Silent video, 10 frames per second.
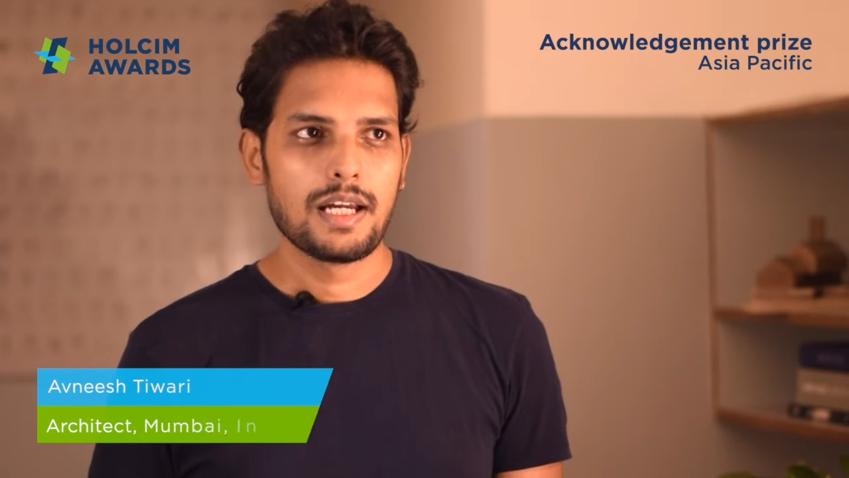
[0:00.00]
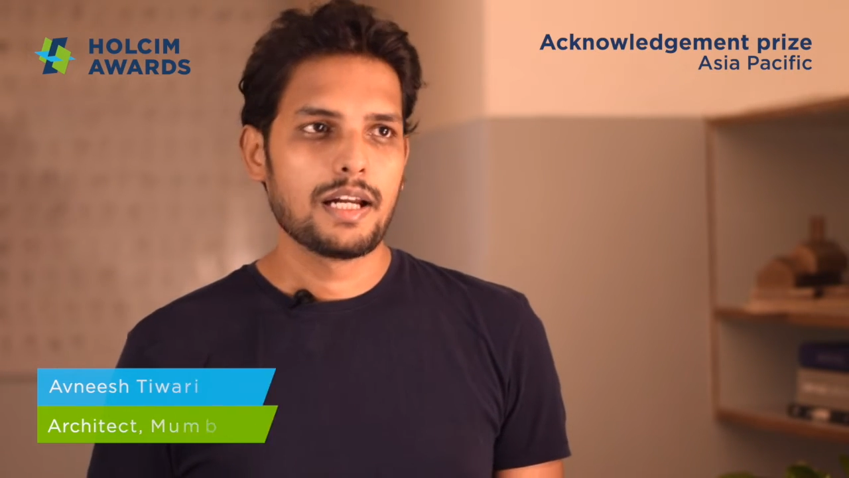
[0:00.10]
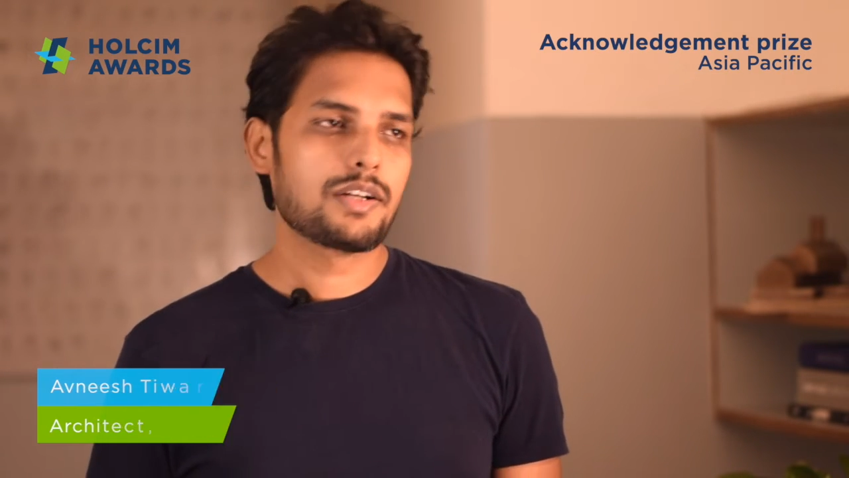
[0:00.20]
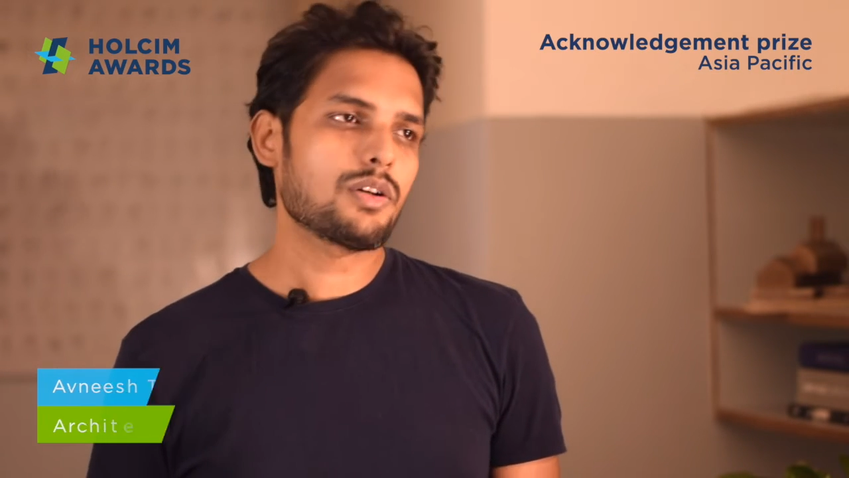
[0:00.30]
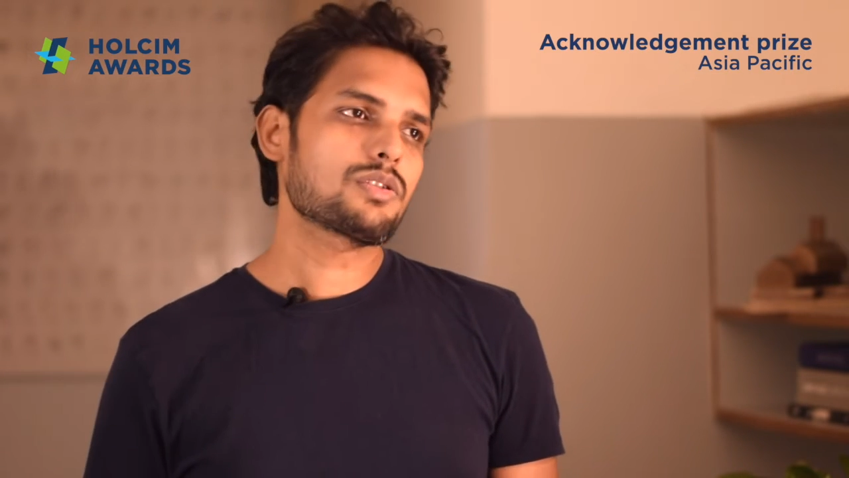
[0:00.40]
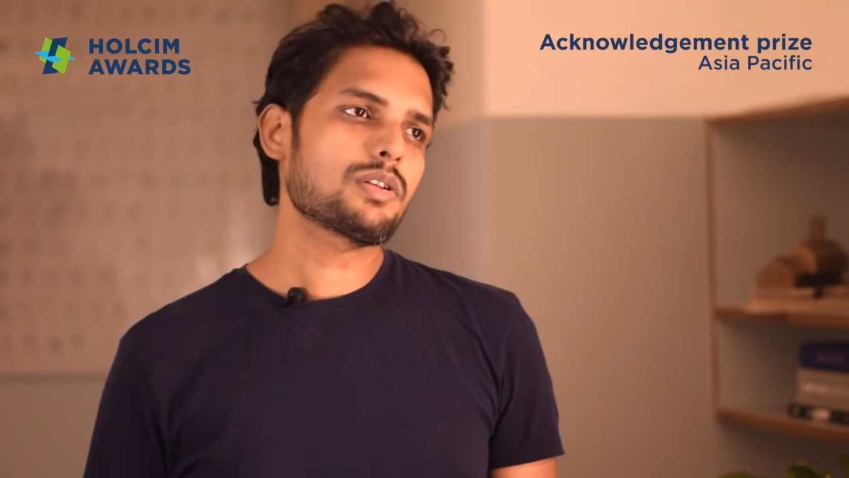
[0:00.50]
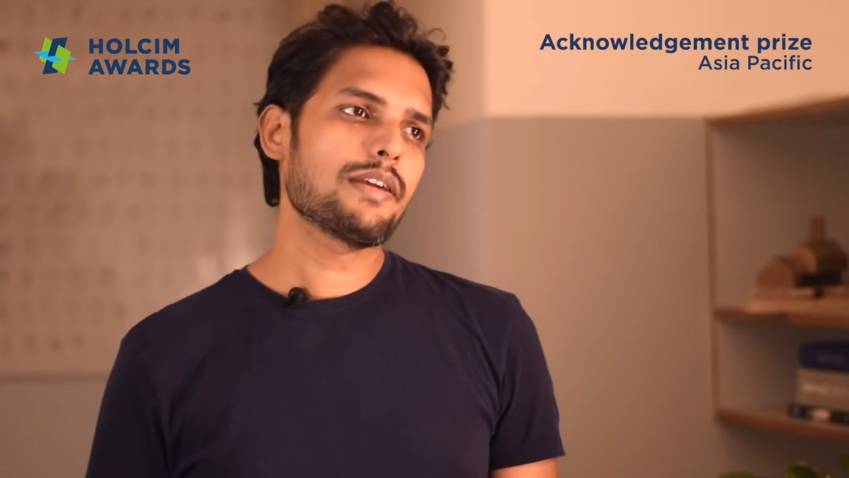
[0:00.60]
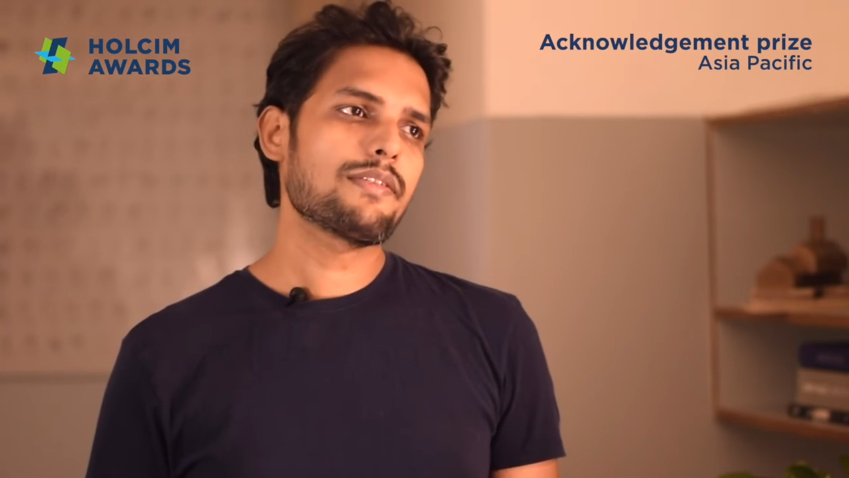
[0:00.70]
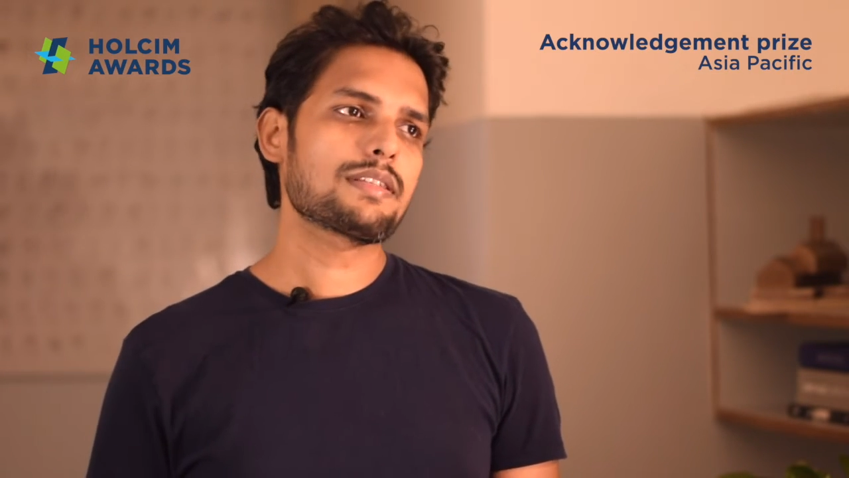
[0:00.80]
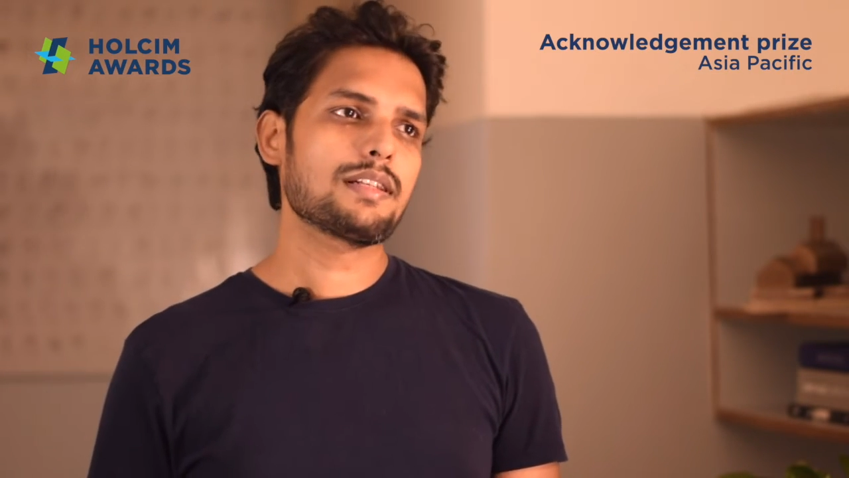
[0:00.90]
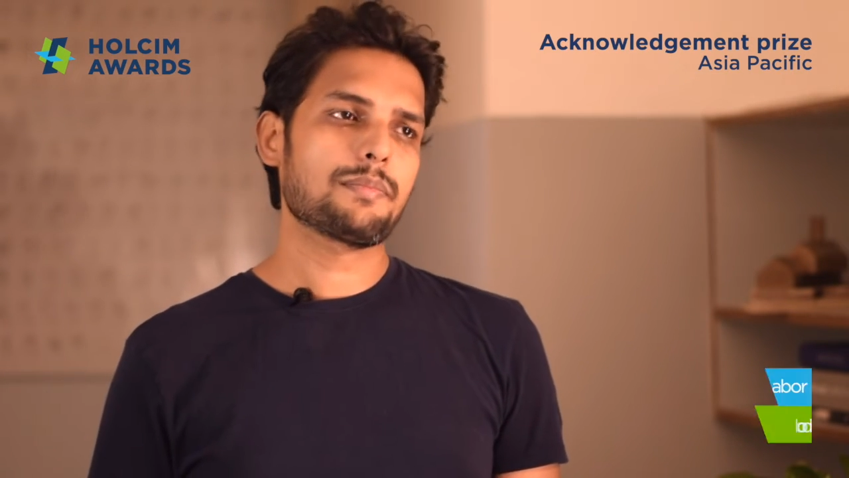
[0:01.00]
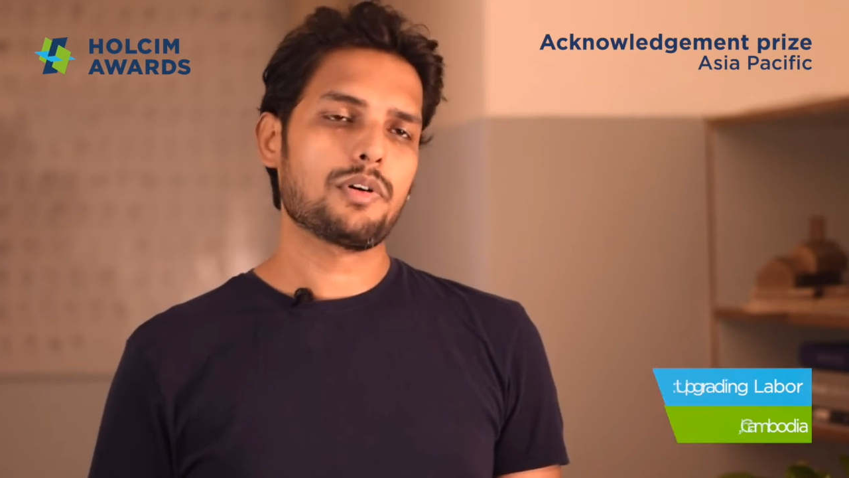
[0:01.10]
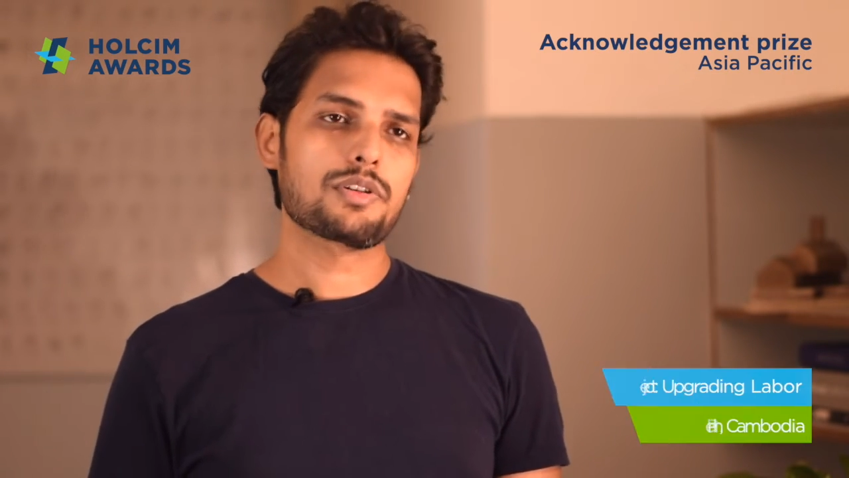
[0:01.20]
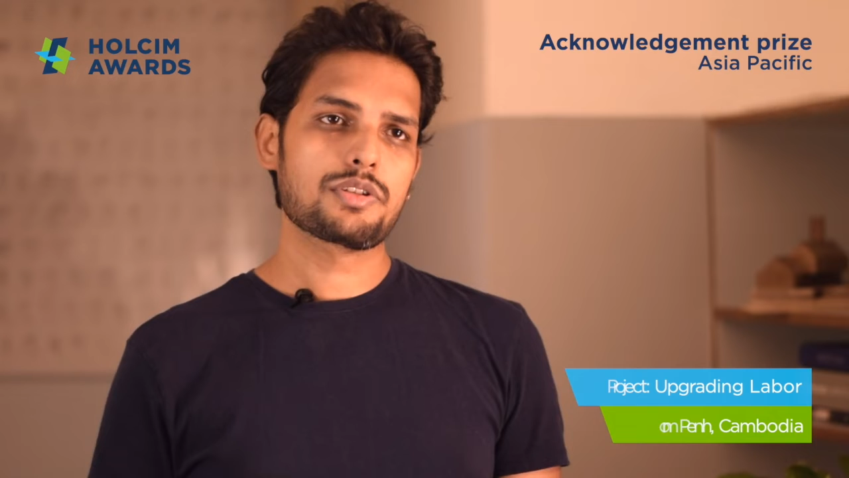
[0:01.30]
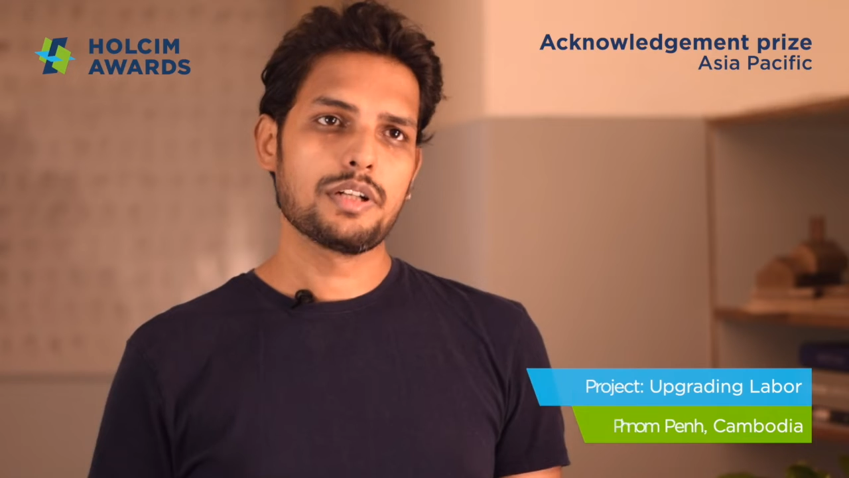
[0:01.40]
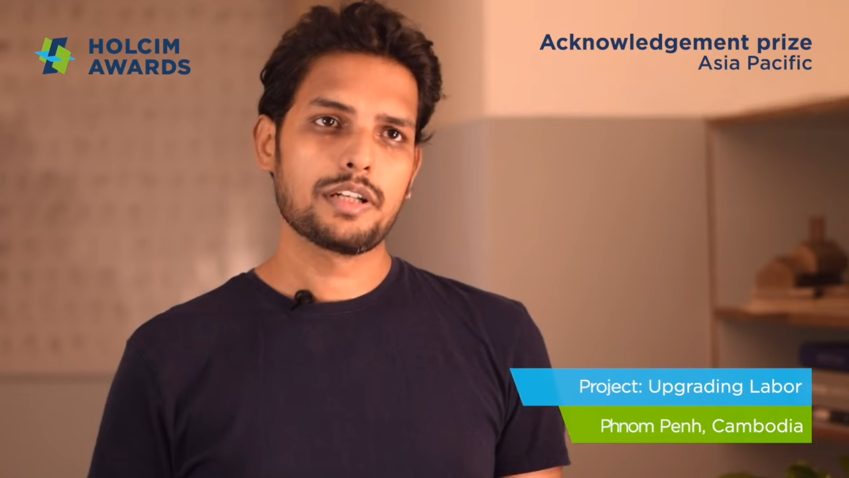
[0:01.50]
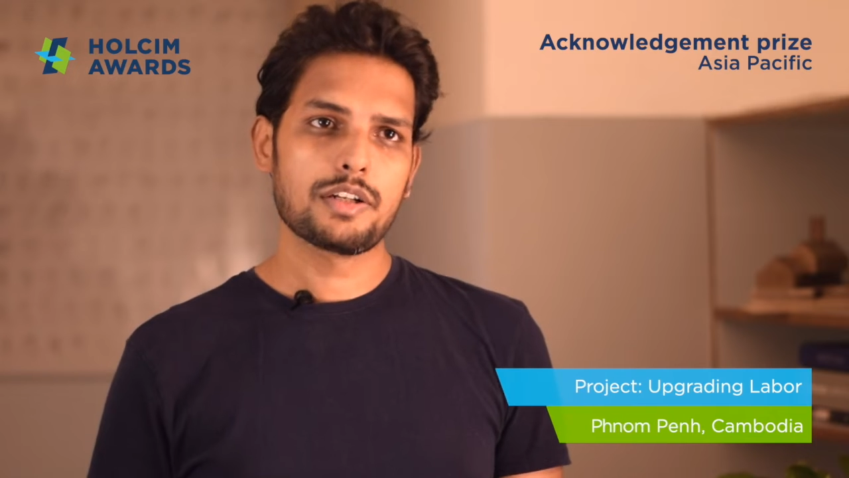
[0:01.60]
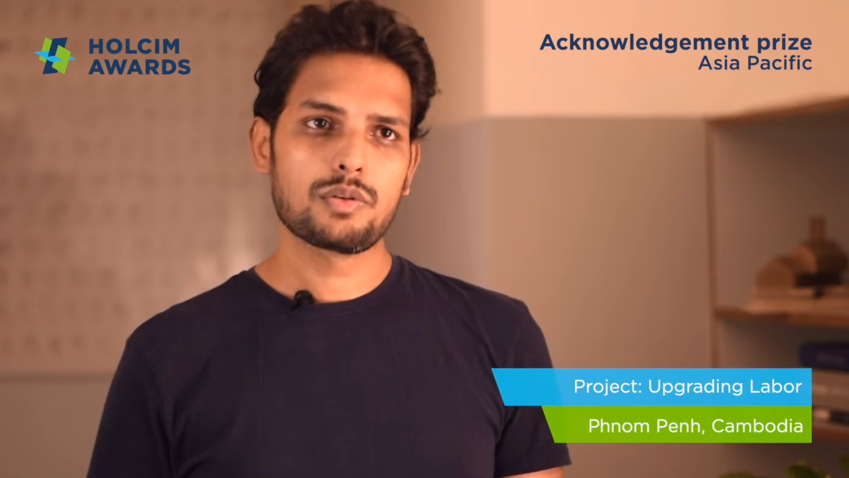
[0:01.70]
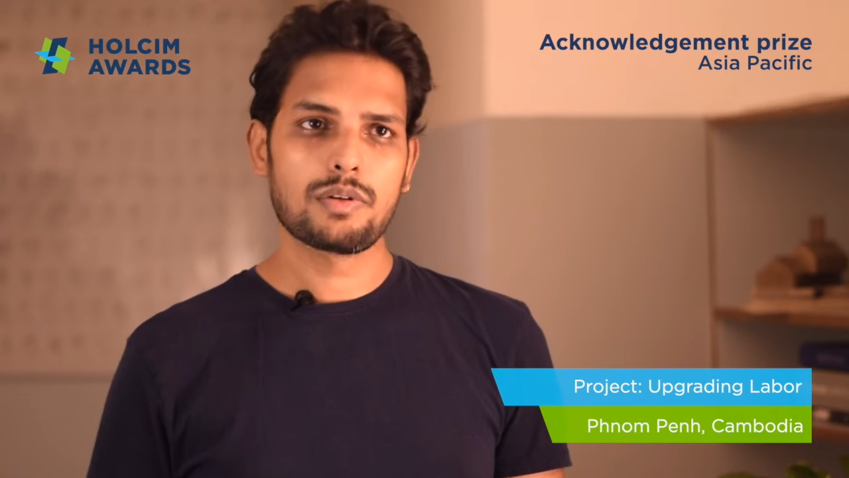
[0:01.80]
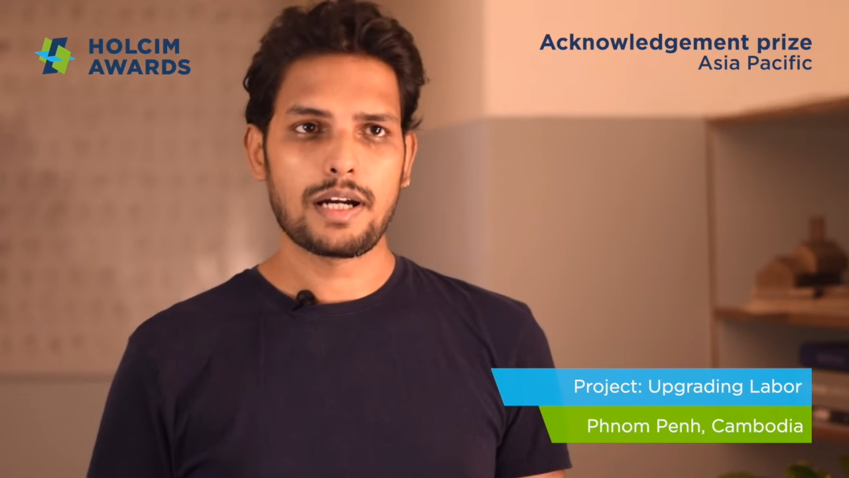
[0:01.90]
It also gave us an opportunity
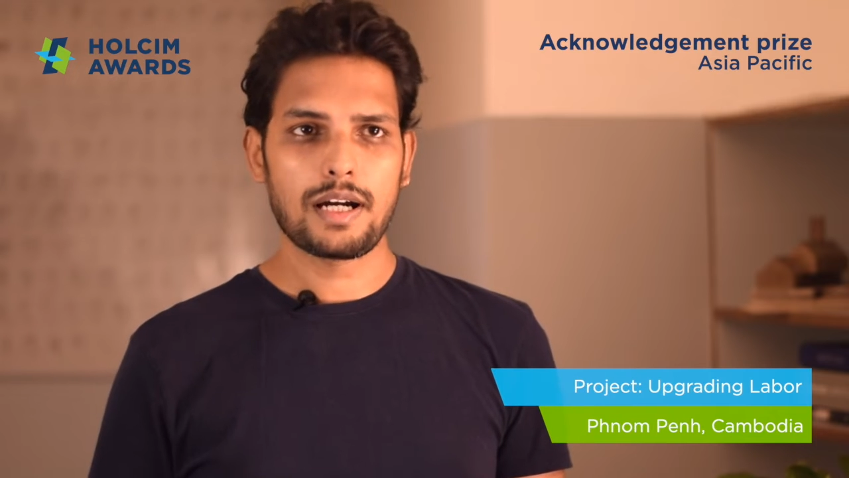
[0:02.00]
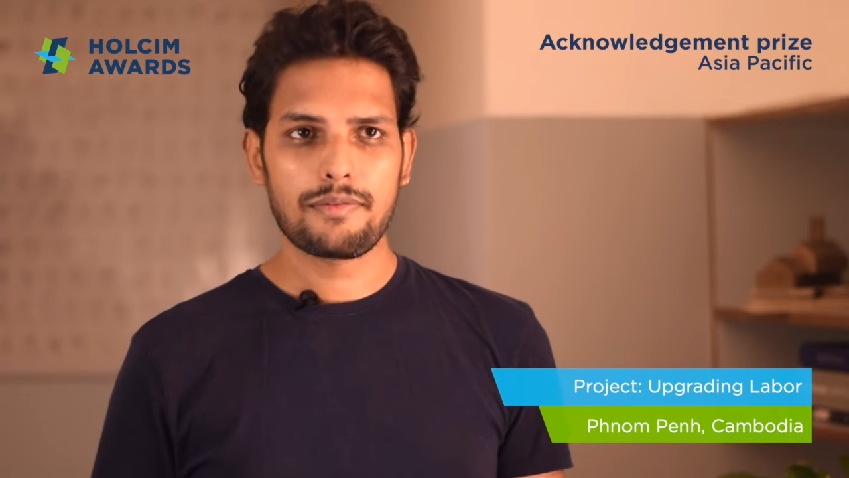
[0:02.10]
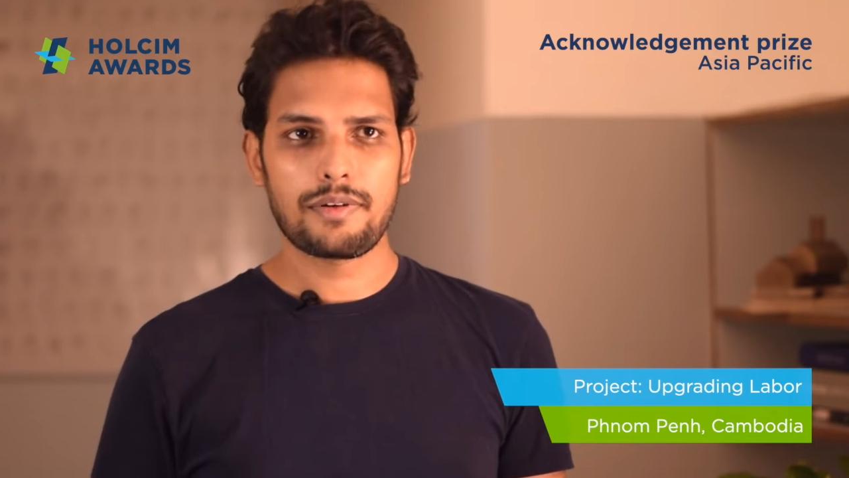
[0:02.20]
to have